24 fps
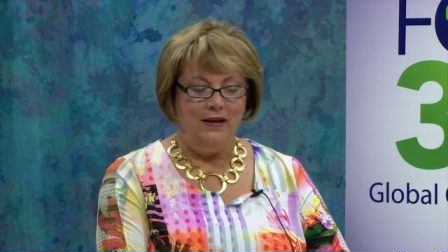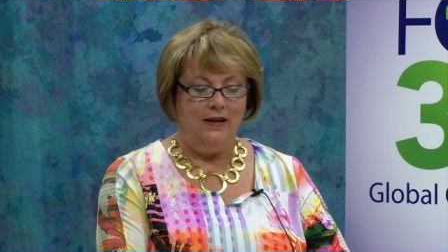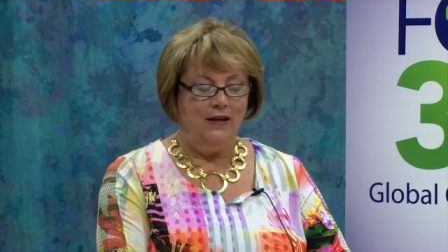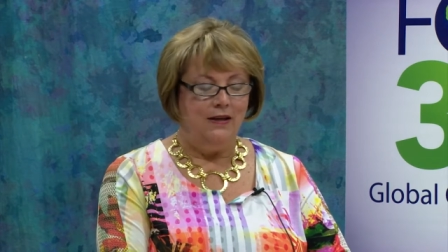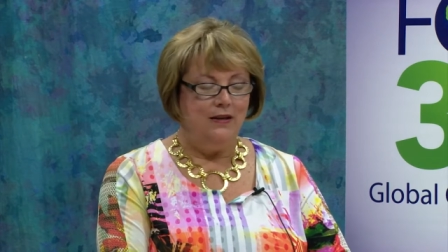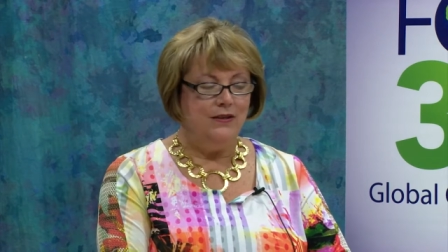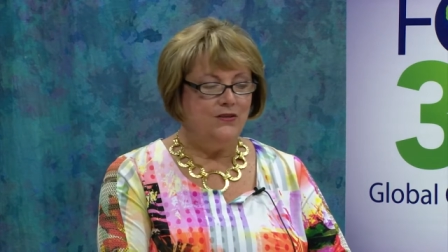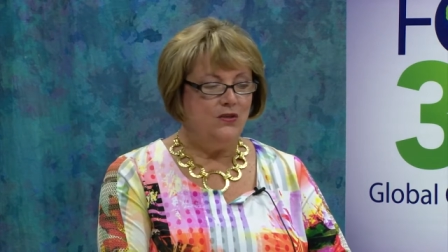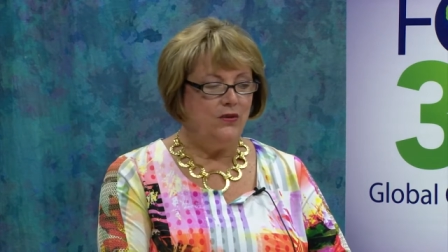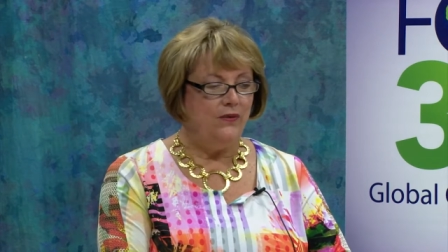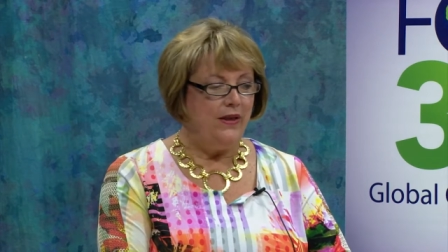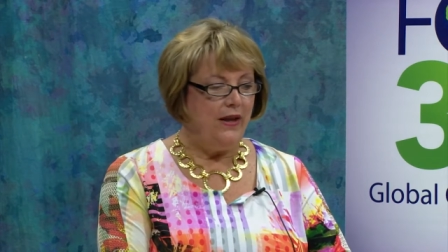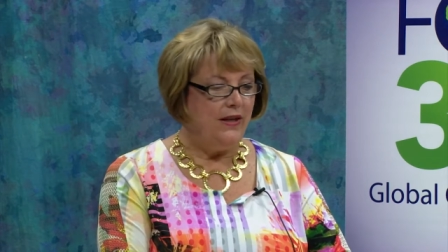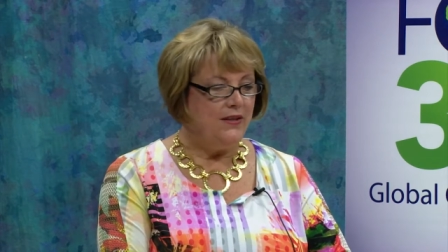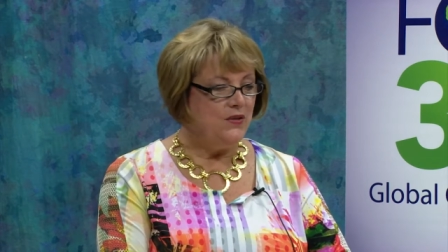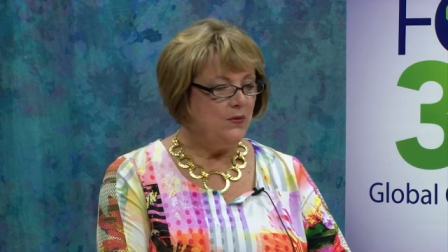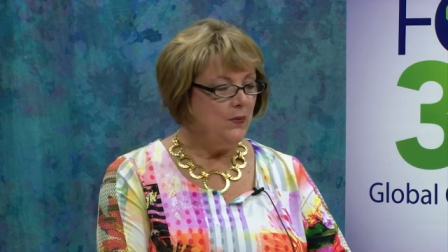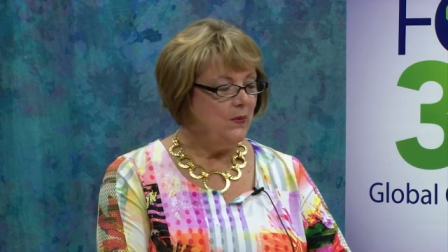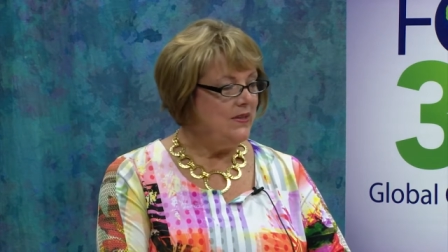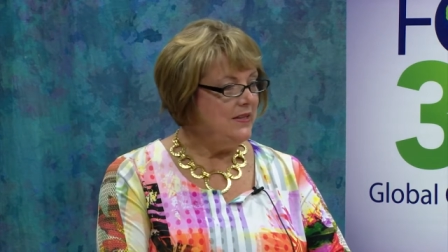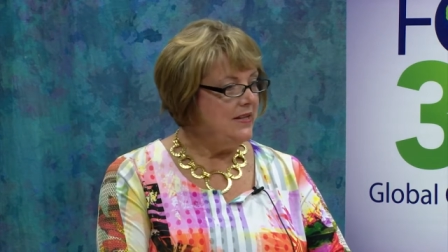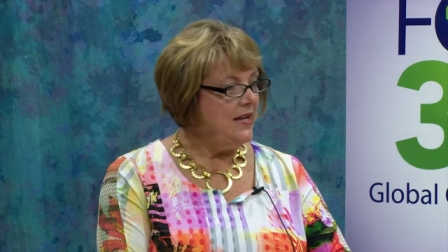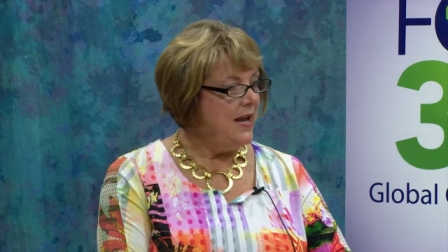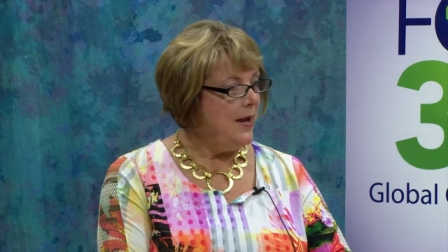So that's
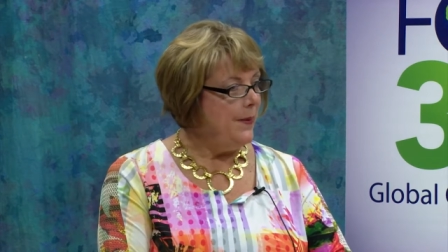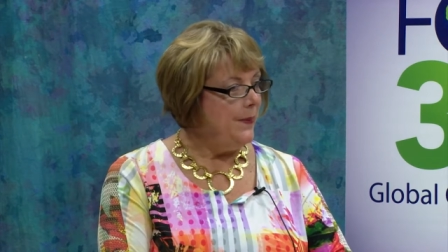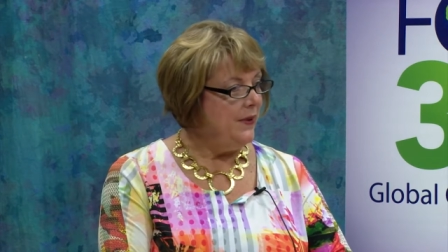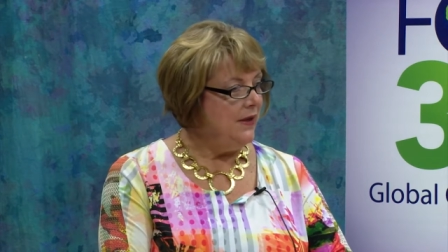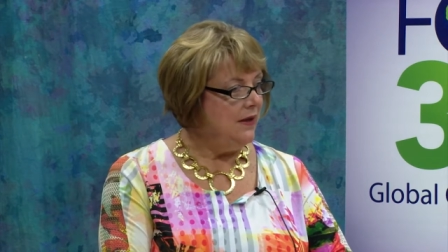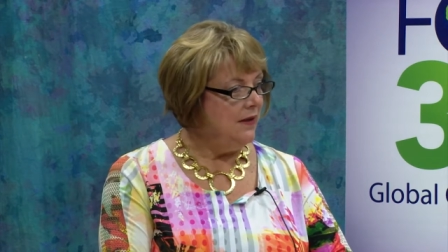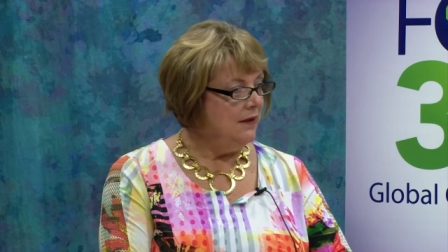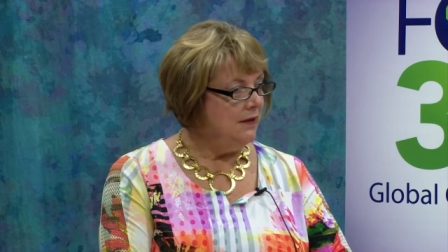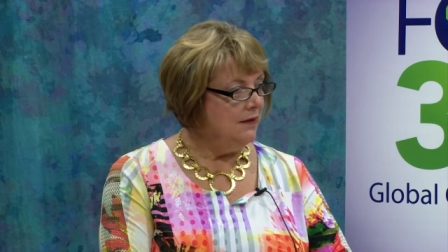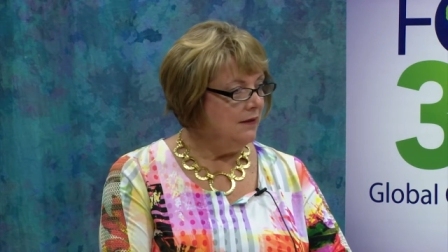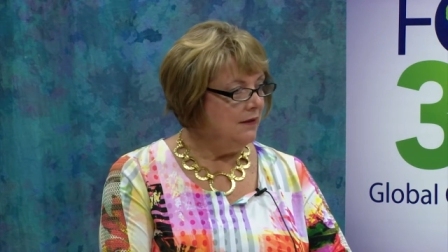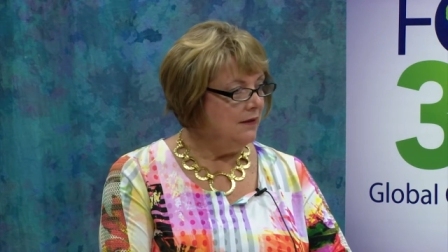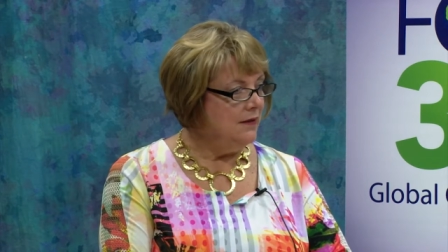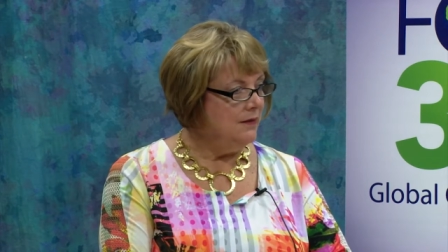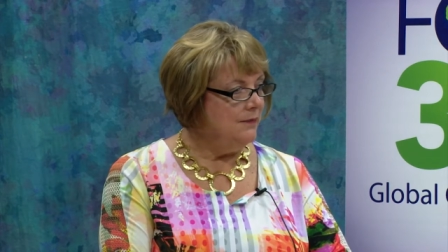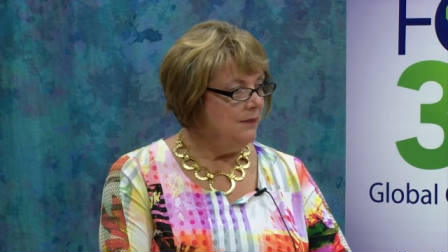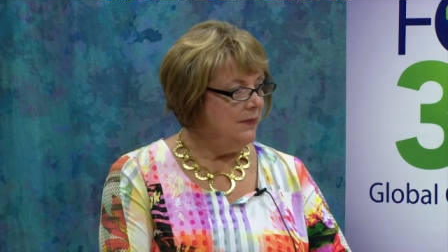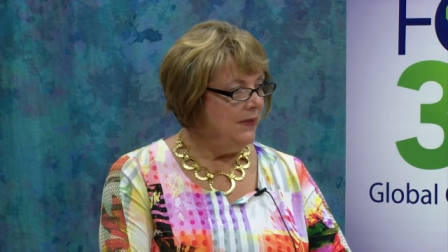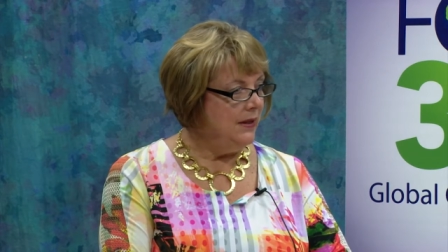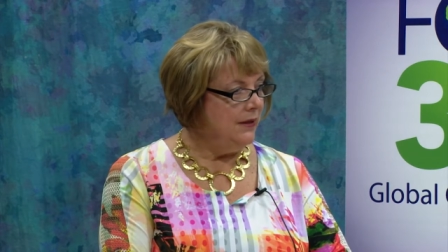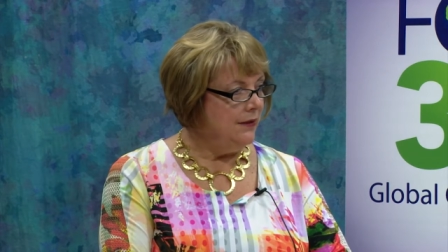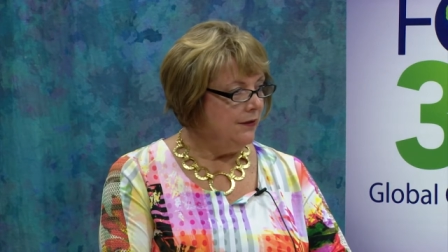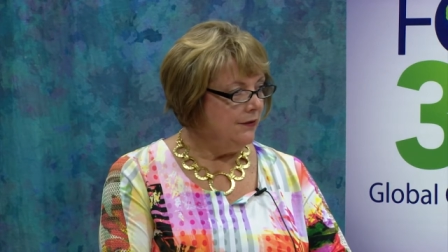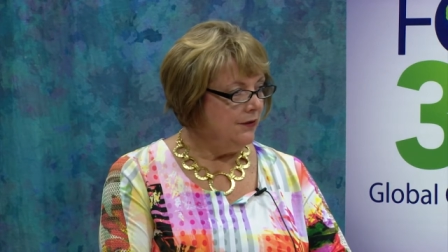what's happening in the
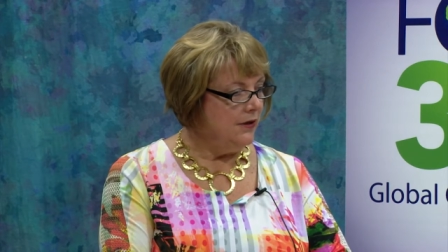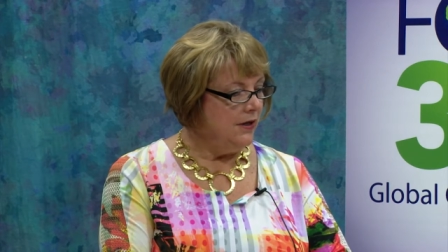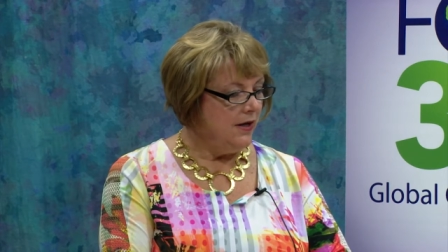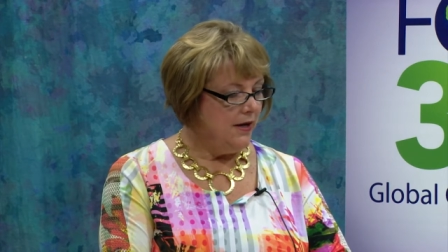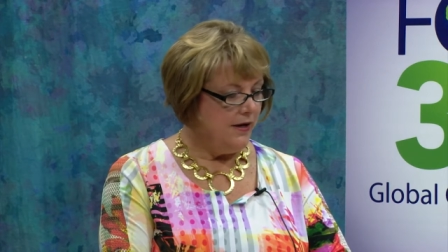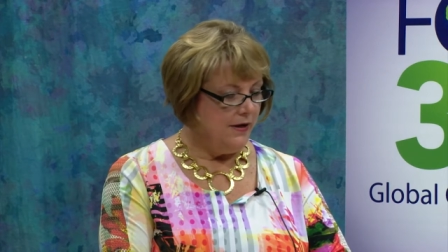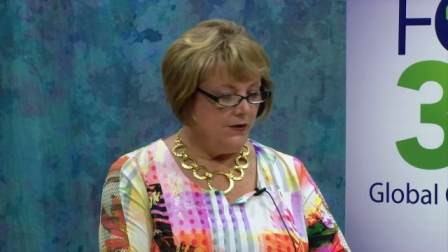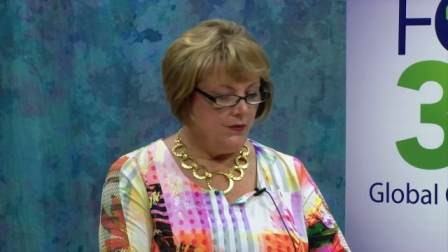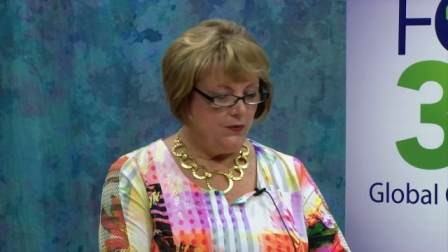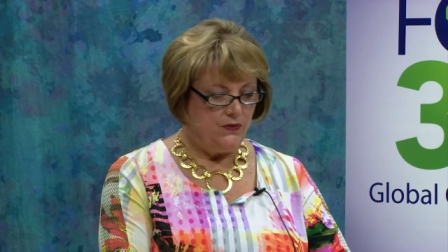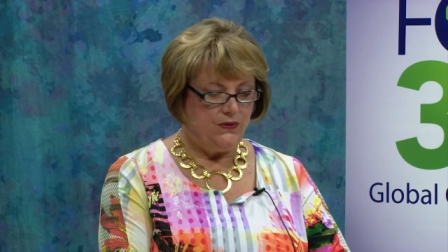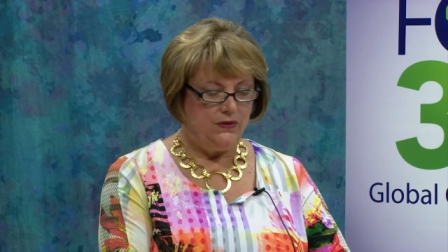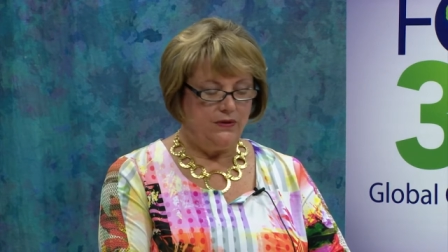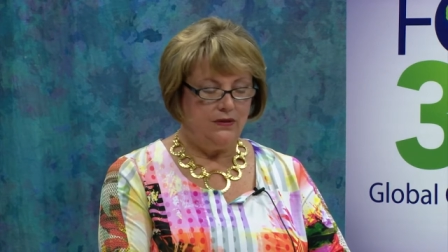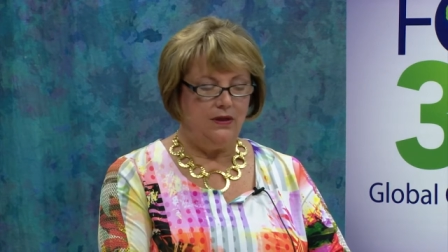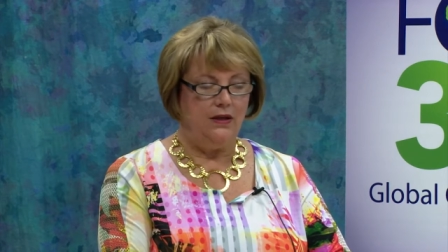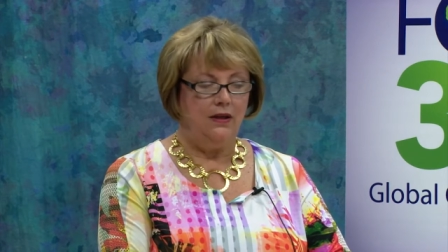manor house.